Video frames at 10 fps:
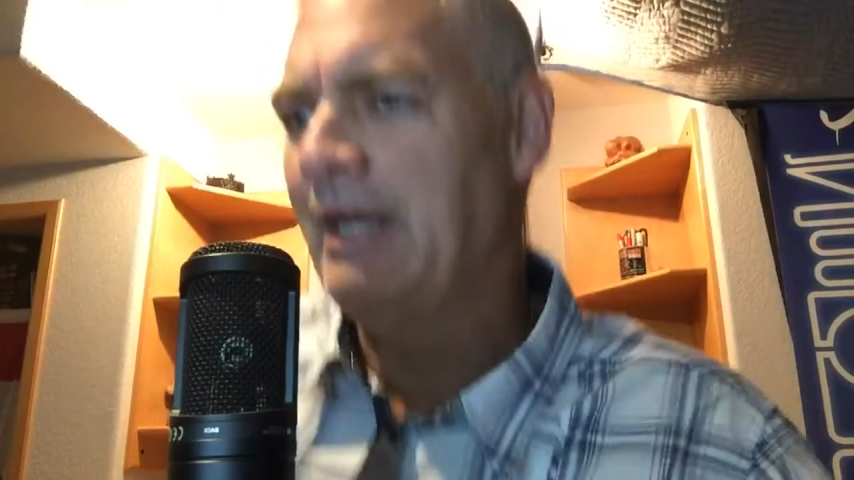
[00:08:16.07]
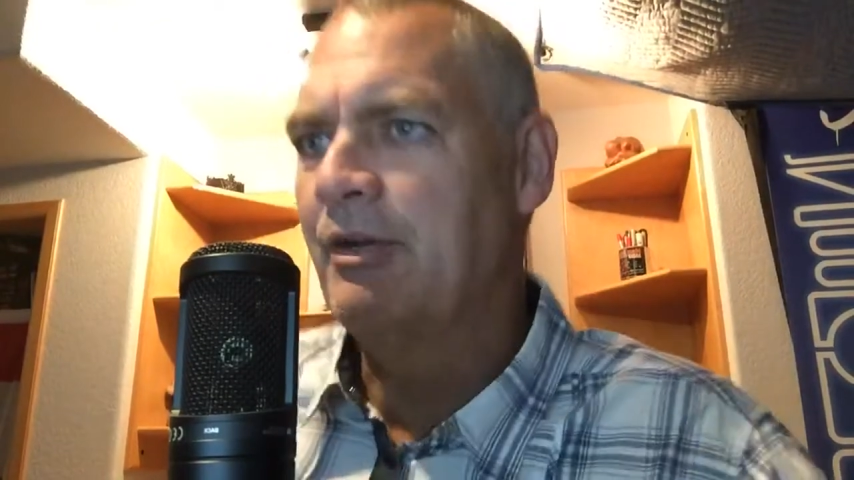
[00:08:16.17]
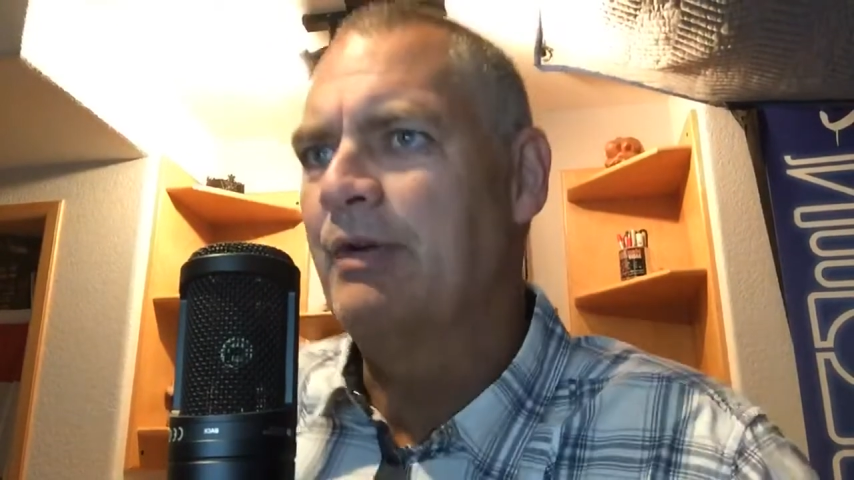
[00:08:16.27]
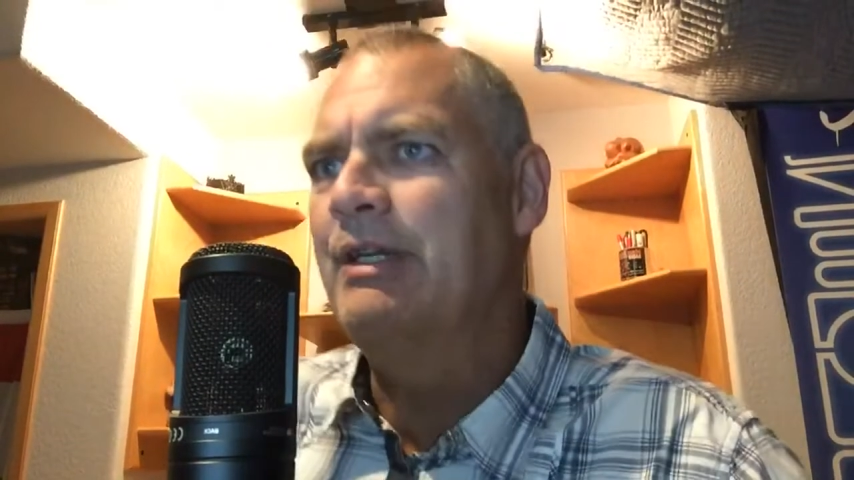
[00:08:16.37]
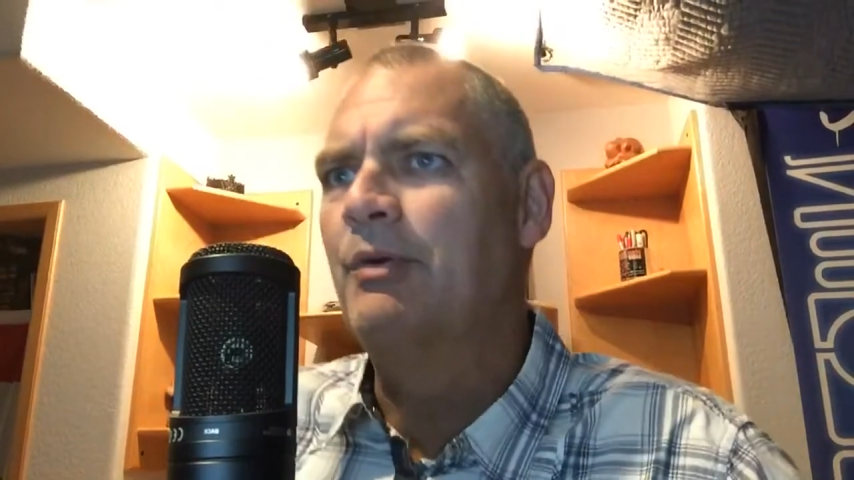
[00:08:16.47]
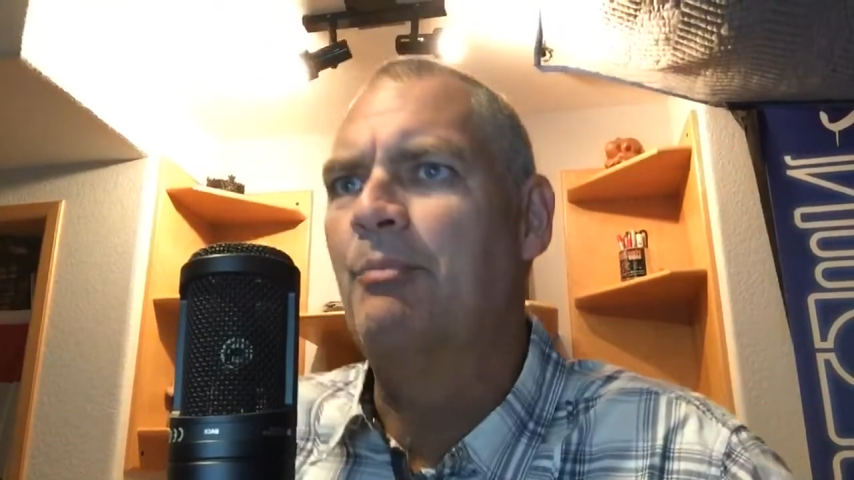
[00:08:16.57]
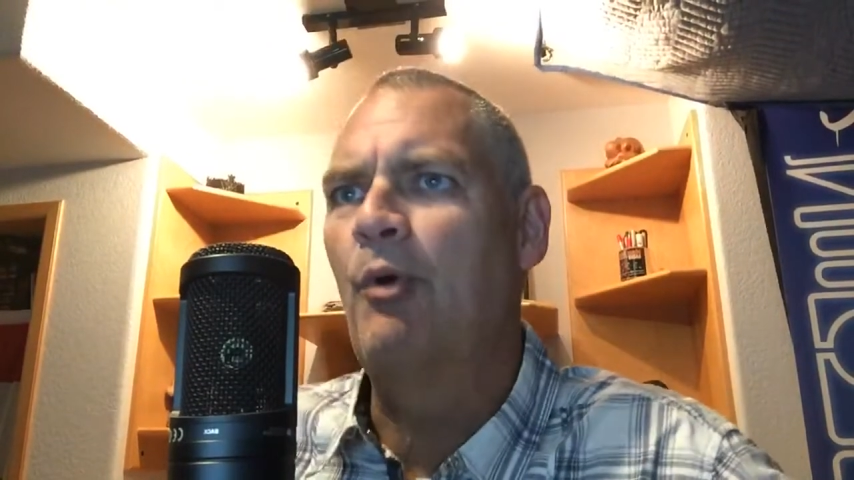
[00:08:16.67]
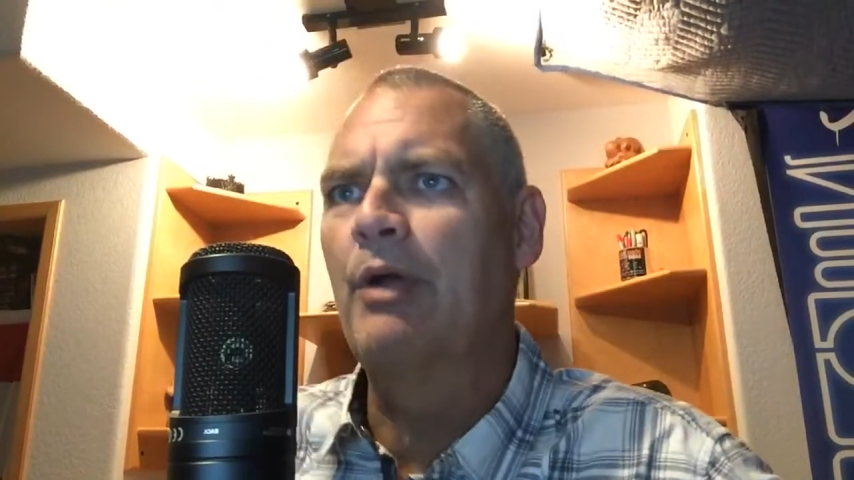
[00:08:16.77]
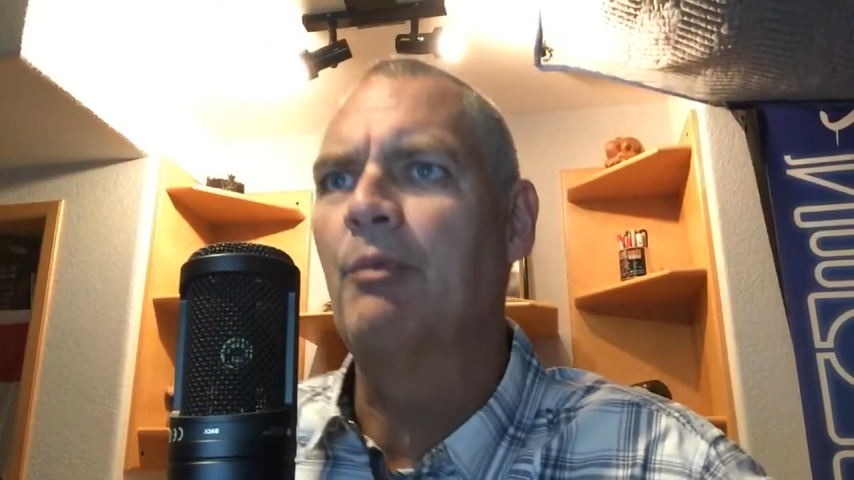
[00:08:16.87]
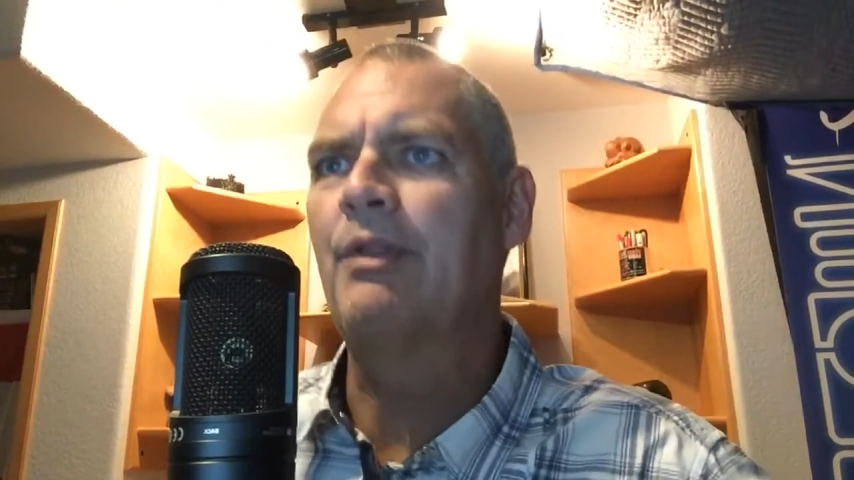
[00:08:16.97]
agree to a
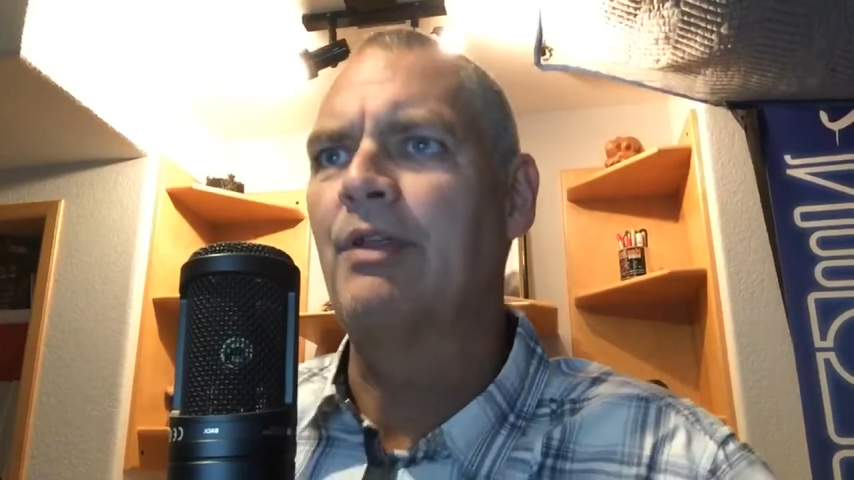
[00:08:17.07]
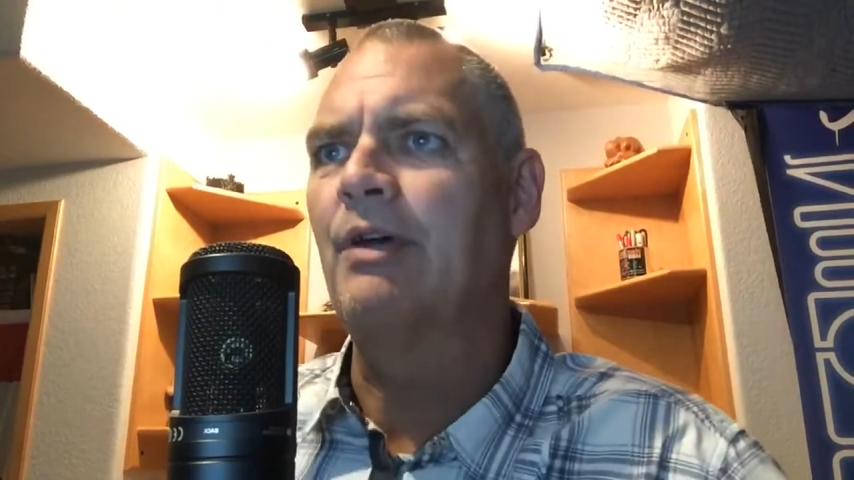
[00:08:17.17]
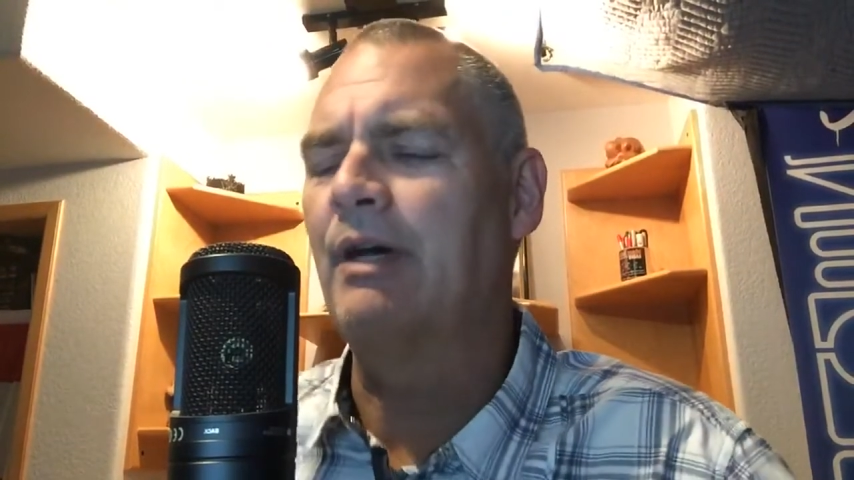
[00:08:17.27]
point with you.